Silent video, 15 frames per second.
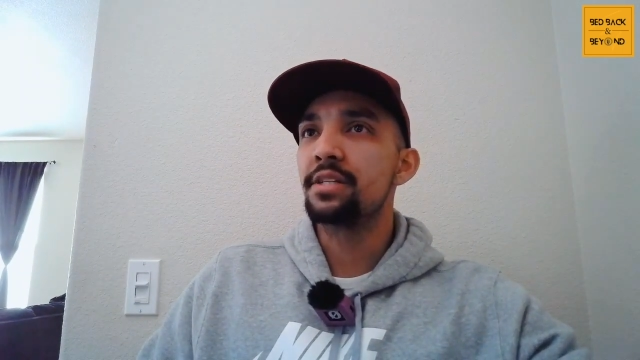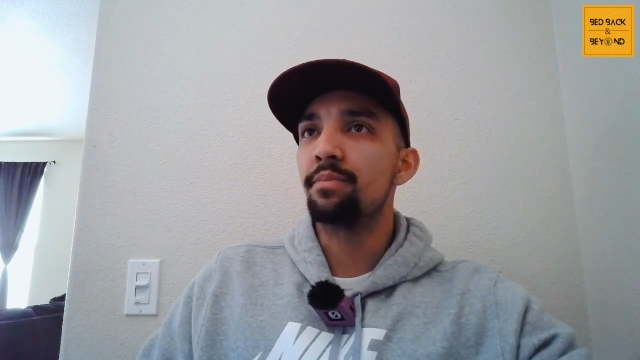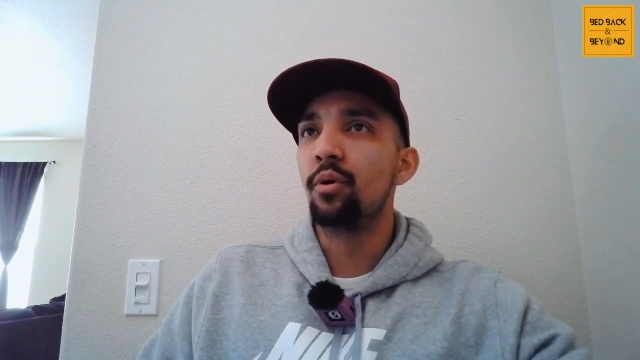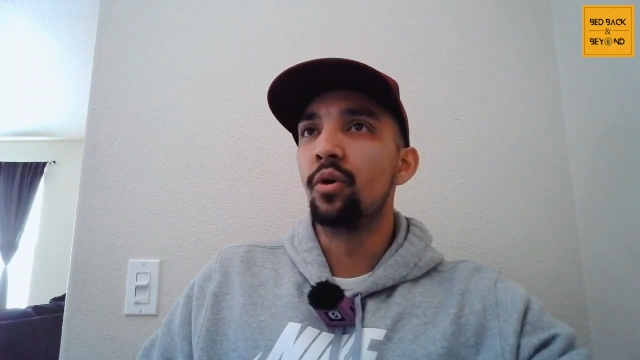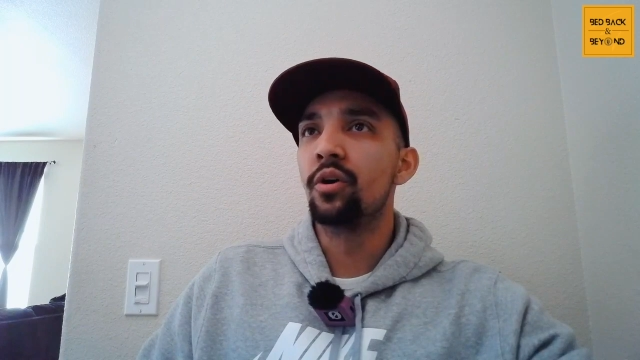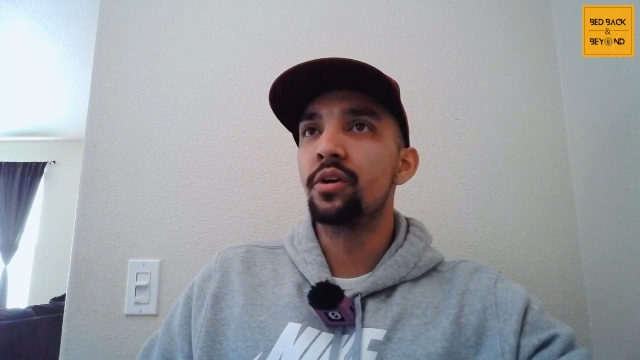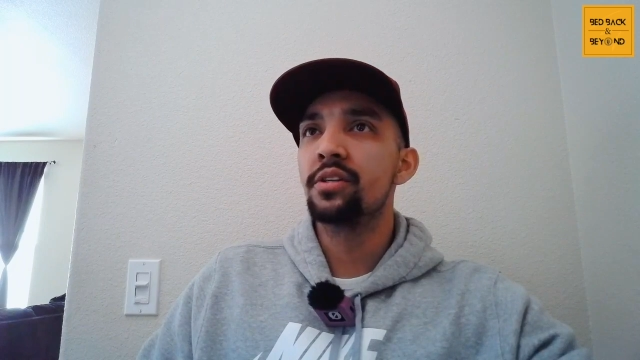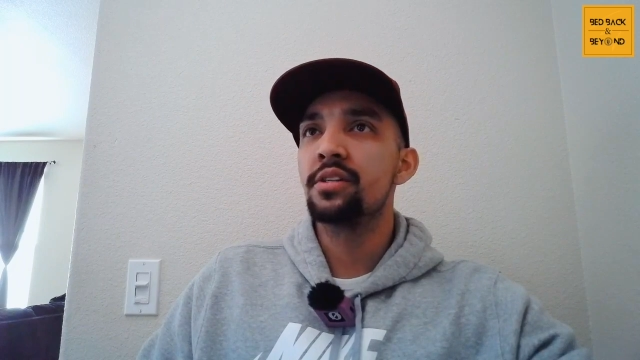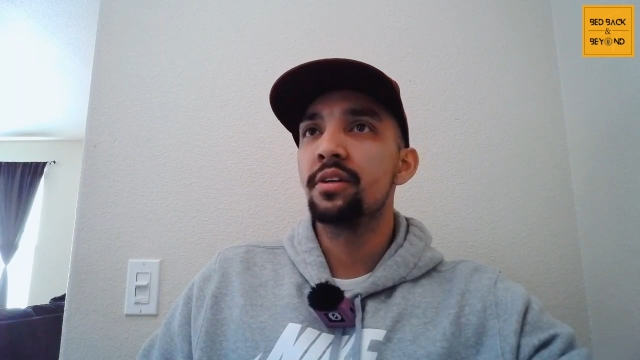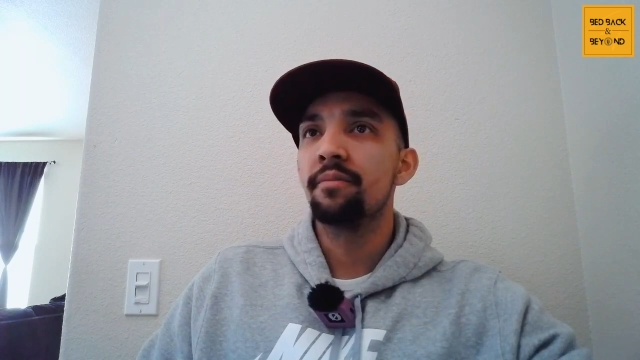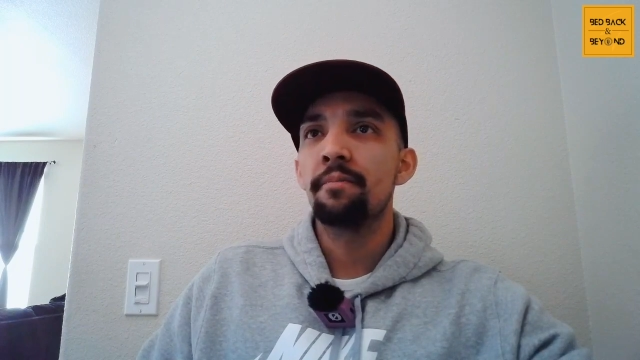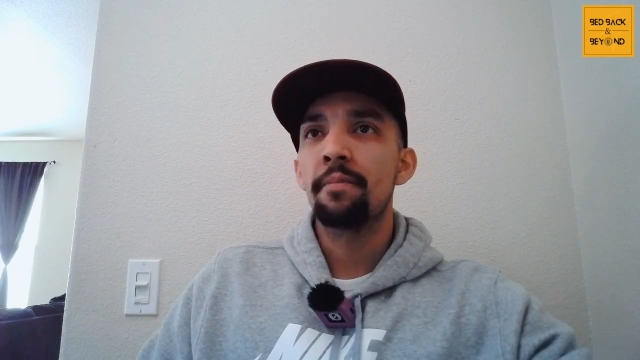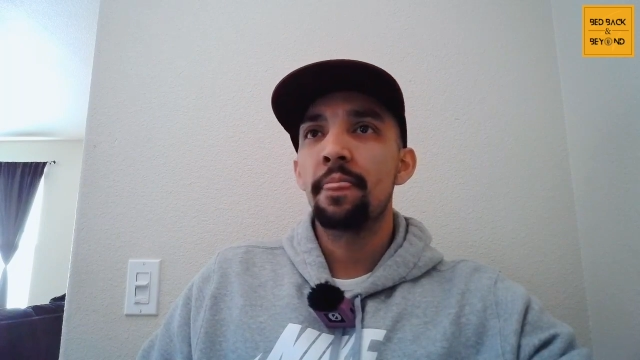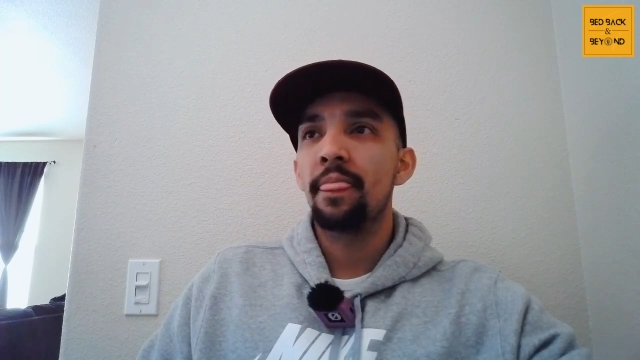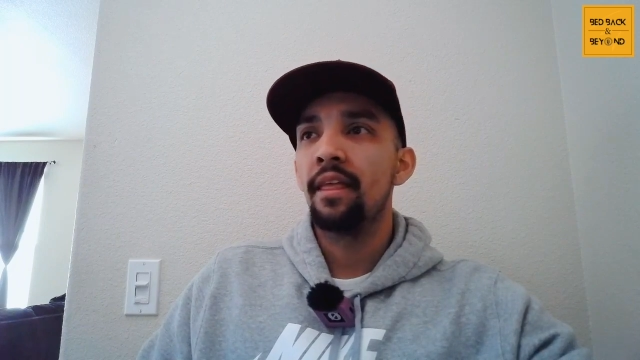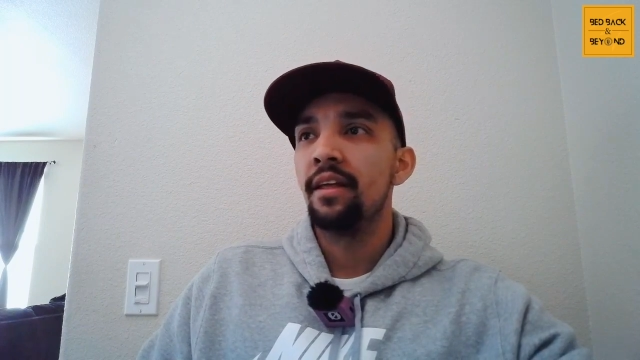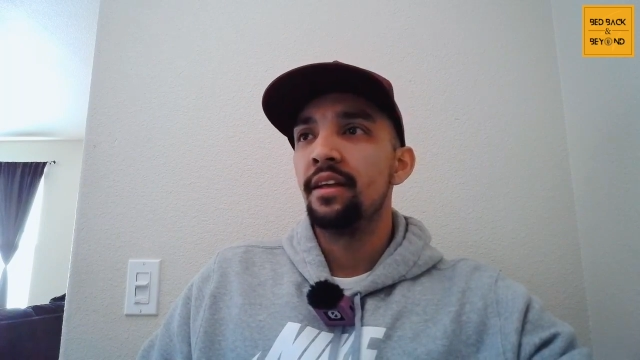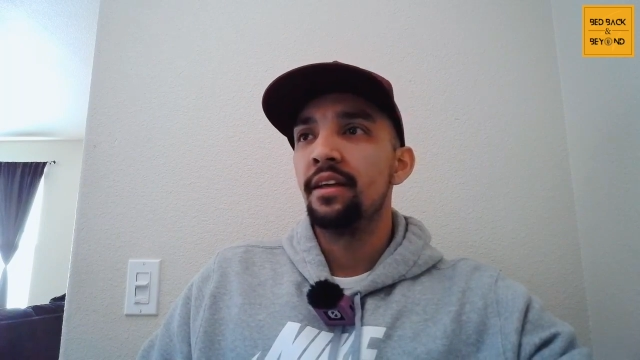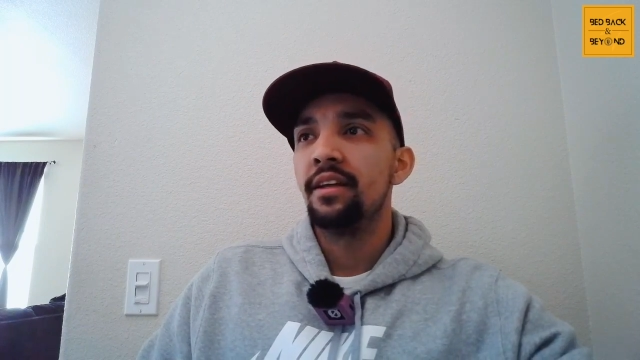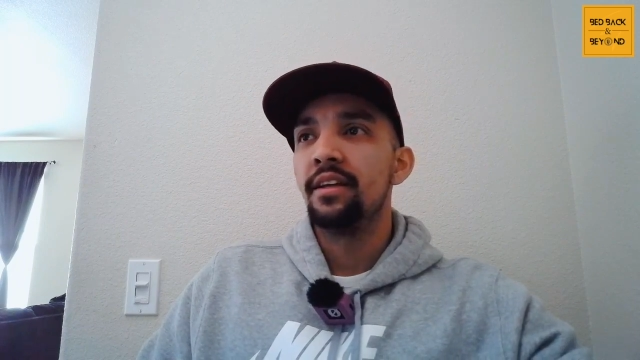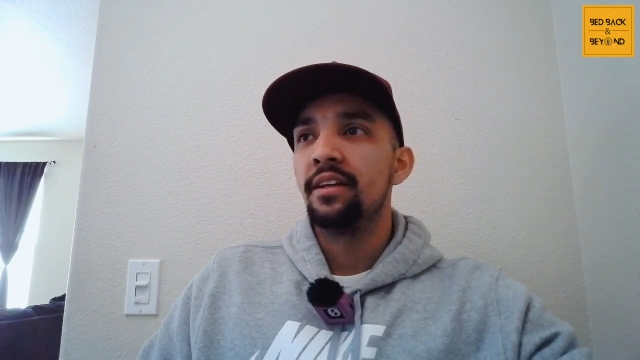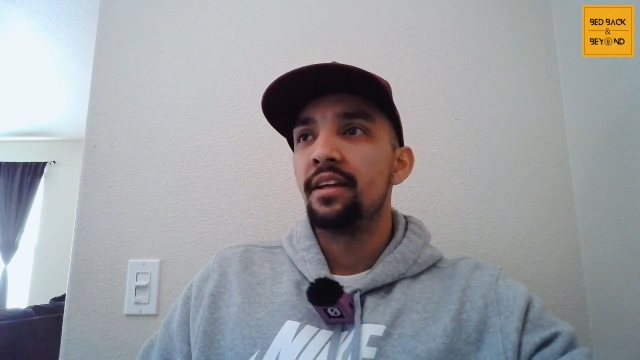sports,
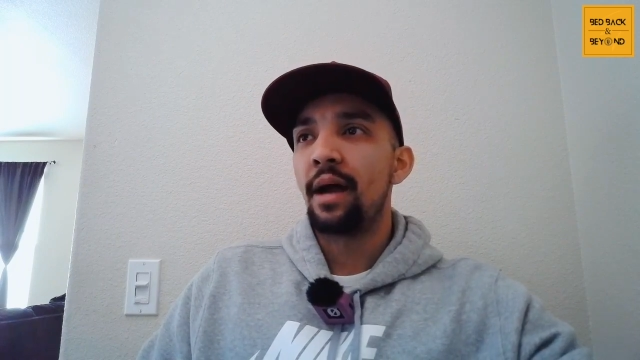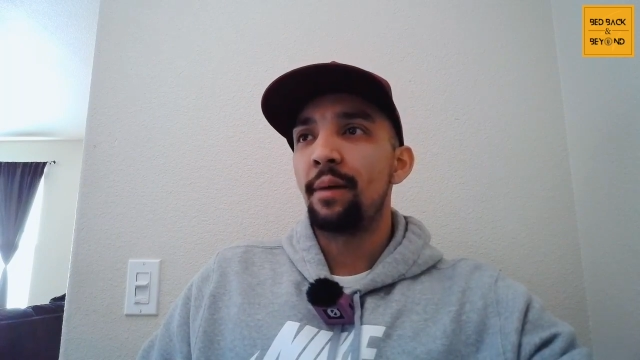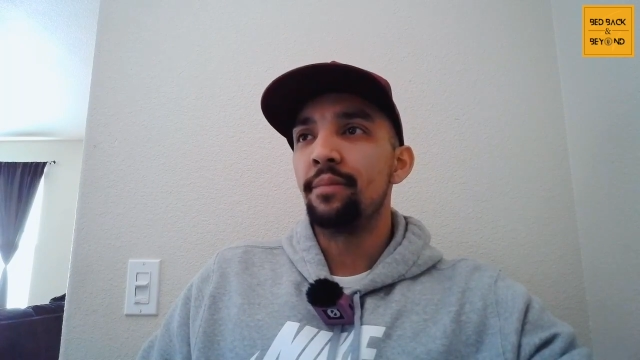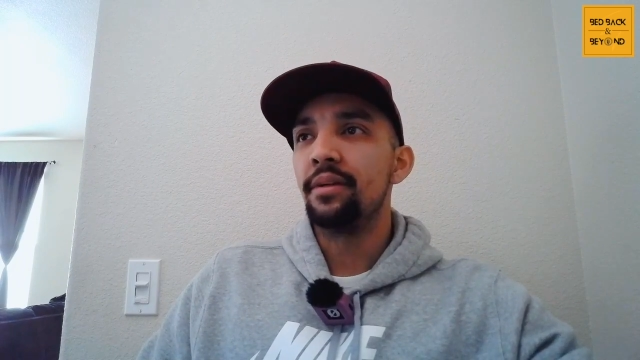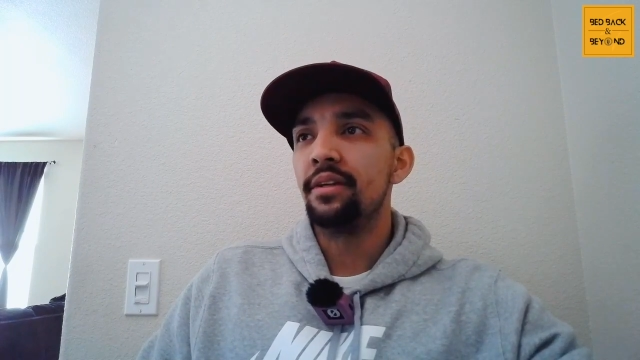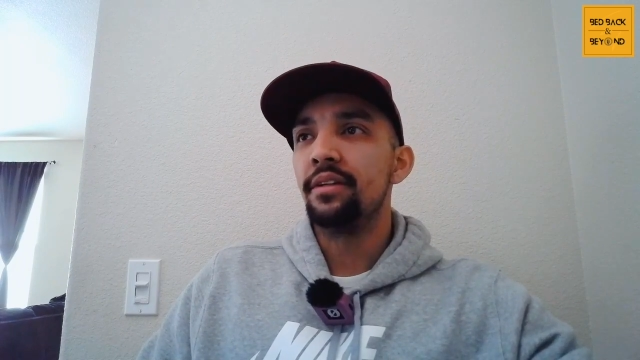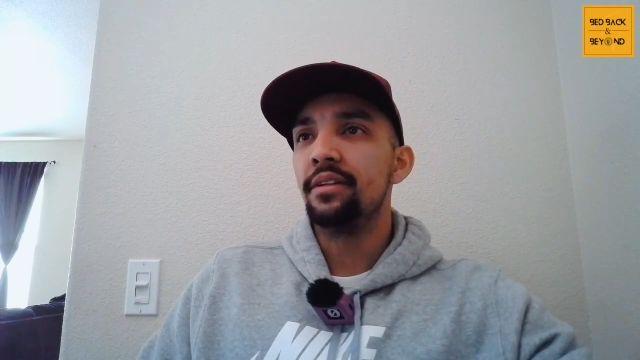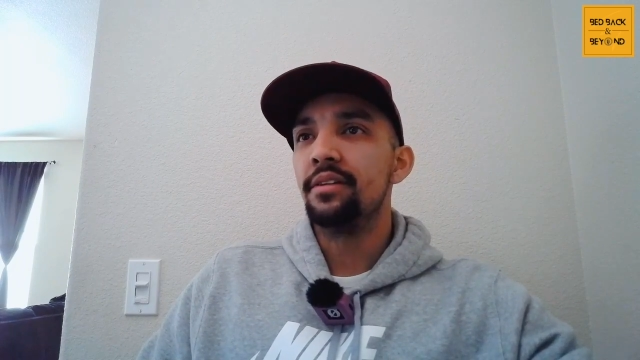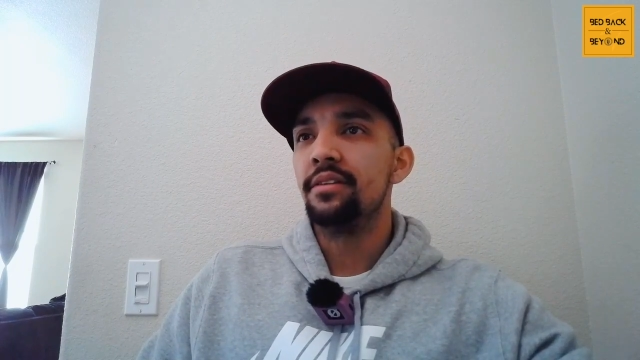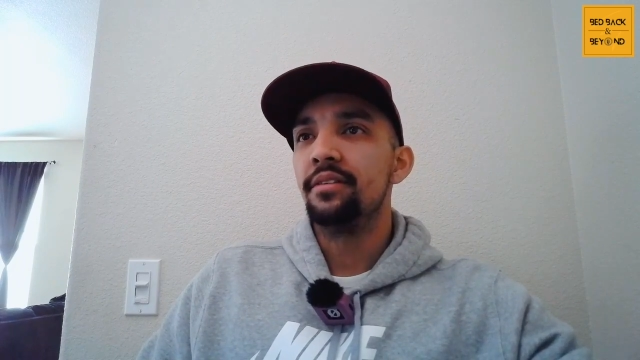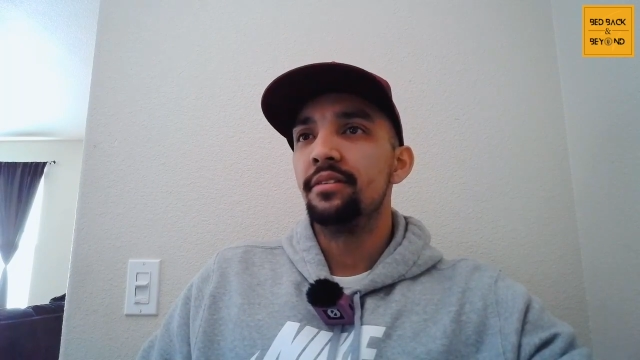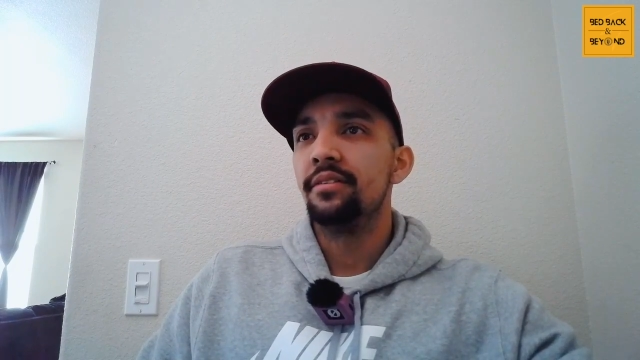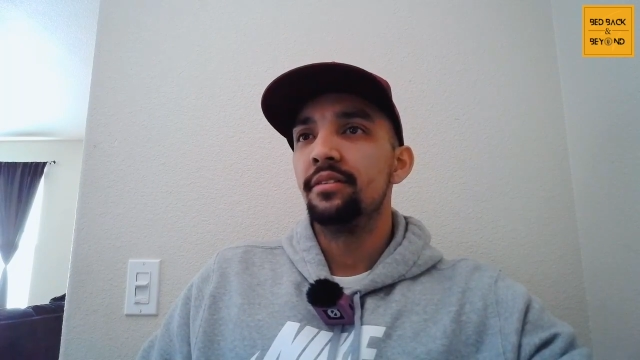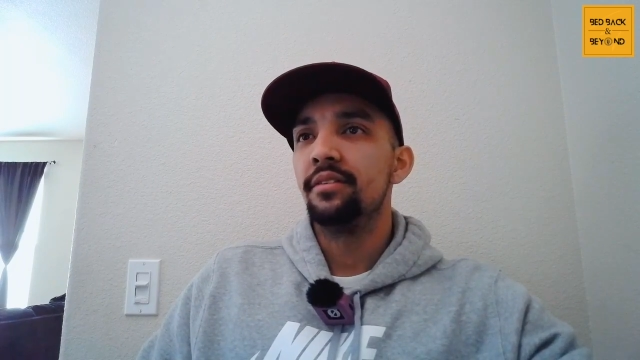I mean,